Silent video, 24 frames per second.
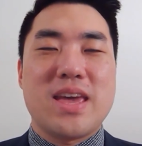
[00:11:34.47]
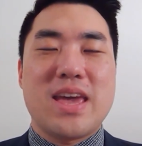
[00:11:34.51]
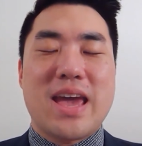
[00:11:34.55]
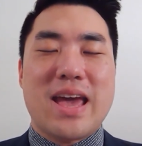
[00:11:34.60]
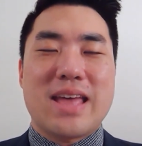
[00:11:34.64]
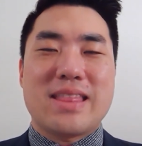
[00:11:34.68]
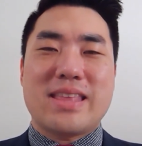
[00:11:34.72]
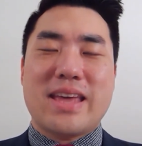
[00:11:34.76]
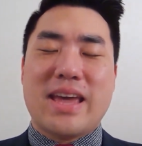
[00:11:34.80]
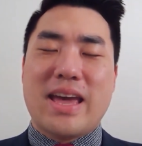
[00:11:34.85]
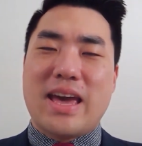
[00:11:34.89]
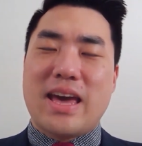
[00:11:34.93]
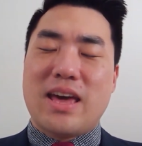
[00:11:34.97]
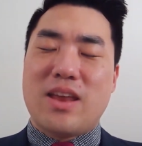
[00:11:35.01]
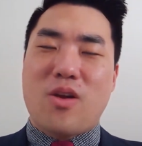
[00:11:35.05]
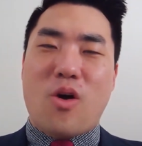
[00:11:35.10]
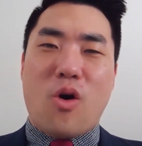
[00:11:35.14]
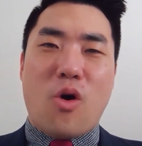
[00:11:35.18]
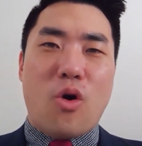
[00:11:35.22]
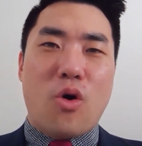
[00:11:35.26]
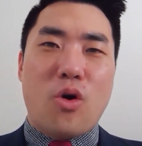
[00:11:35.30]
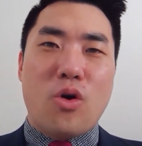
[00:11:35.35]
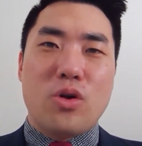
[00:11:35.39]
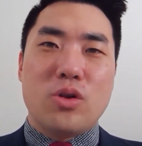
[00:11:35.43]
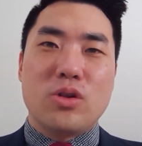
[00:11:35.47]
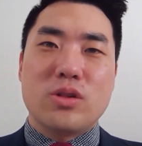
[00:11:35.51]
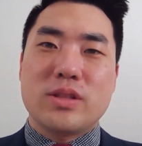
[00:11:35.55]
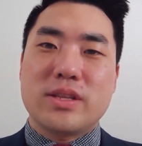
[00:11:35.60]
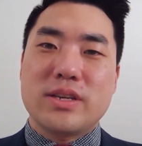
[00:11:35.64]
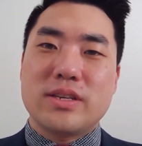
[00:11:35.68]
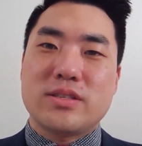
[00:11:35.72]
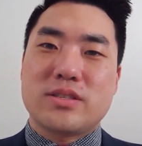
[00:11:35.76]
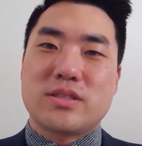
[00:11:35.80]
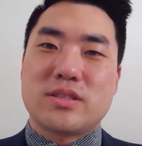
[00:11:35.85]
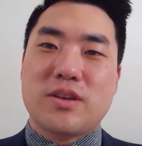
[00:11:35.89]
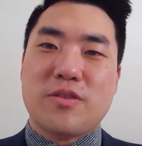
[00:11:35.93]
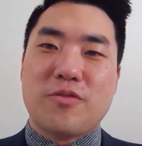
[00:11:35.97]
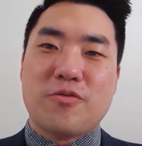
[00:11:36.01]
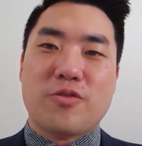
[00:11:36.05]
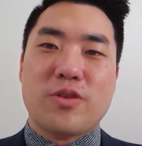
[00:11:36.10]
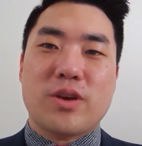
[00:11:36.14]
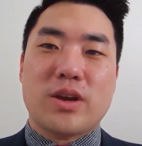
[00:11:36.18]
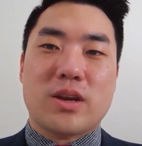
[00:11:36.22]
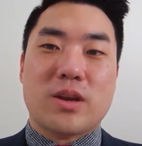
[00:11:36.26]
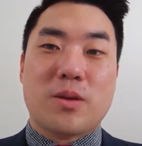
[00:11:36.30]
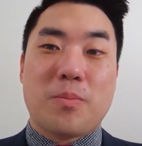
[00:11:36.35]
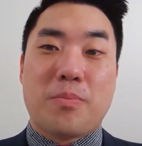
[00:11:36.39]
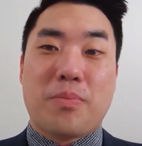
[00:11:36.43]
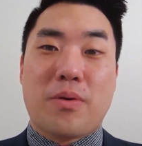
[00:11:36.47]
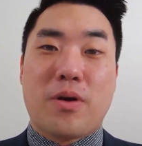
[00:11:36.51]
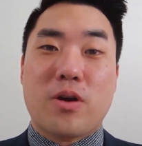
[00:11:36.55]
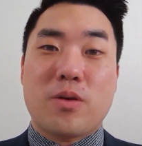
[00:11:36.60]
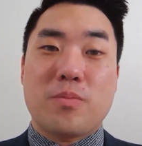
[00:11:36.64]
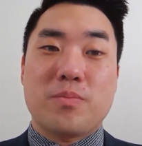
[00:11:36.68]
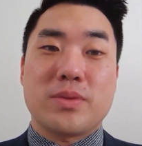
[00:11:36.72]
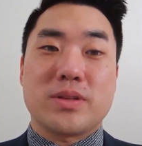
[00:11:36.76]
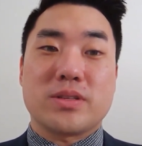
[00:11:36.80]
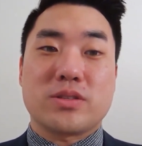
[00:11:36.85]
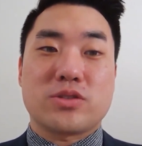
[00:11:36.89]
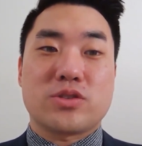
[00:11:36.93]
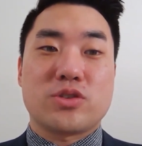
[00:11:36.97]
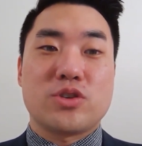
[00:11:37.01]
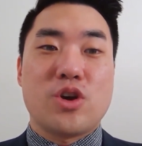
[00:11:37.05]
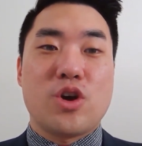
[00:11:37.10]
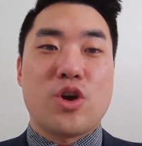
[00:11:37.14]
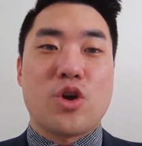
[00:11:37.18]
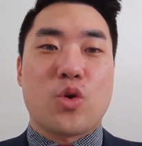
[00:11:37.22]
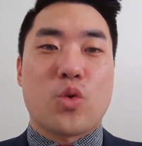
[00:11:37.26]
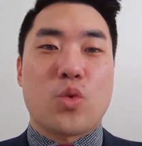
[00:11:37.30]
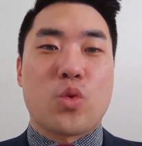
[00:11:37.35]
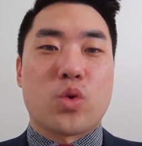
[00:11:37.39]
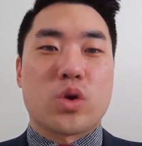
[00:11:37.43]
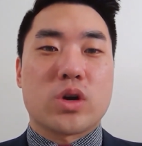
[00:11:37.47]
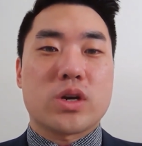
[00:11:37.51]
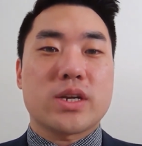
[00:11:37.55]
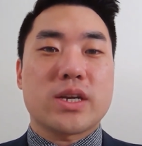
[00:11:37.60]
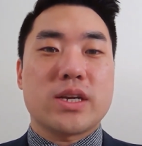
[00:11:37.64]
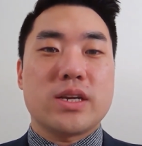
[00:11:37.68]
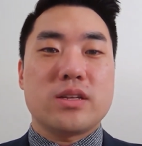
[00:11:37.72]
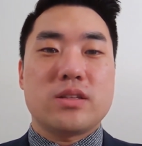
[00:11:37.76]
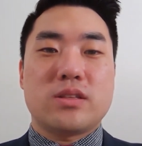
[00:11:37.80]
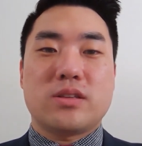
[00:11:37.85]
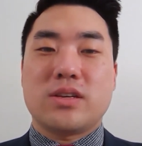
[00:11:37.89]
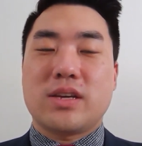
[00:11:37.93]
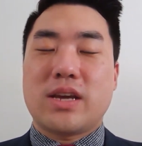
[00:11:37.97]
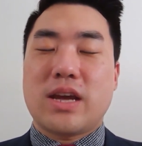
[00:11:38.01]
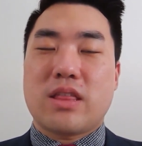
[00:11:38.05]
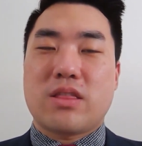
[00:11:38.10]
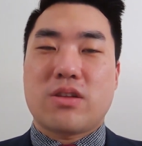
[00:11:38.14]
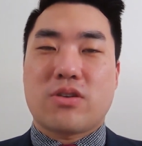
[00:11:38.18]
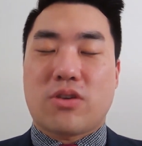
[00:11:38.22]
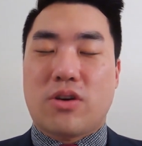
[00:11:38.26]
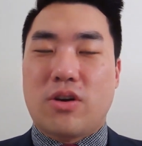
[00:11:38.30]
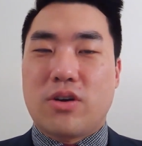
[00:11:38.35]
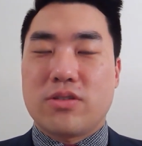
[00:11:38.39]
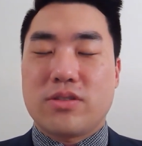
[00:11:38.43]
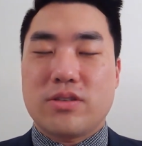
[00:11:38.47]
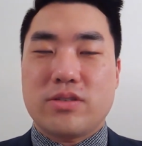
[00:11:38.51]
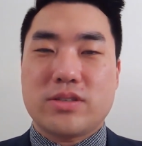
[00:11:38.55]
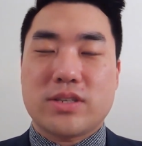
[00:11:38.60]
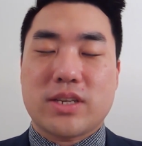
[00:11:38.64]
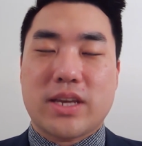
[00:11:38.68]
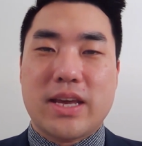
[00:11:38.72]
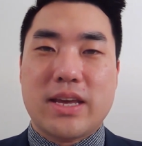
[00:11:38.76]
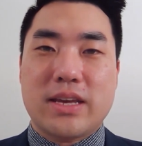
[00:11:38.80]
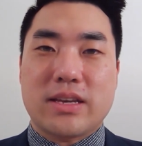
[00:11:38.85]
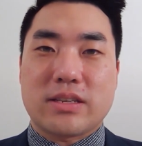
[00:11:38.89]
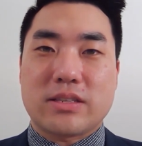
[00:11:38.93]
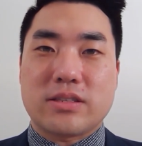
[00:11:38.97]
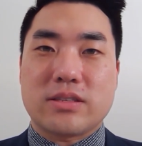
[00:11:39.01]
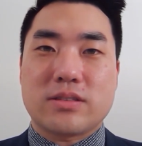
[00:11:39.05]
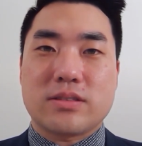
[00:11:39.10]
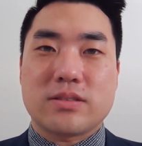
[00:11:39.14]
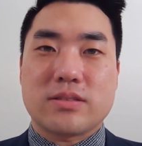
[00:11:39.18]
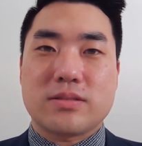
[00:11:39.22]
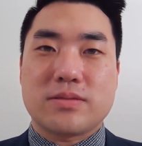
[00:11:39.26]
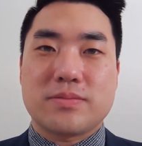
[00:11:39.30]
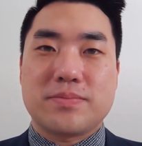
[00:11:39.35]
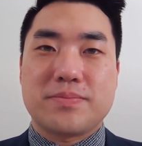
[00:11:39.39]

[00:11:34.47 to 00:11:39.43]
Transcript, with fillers: And they had all these different departments working together on this case.